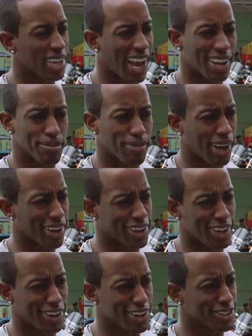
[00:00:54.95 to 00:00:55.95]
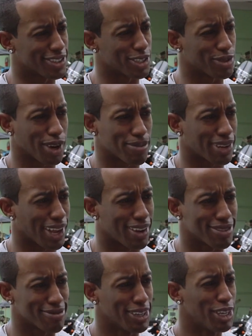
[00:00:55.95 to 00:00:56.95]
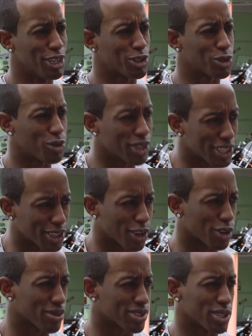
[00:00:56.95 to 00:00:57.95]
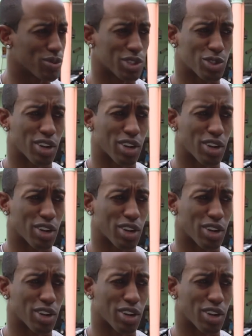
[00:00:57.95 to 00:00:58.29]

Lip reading: tired of buying cars that drop down 20 to 30%, which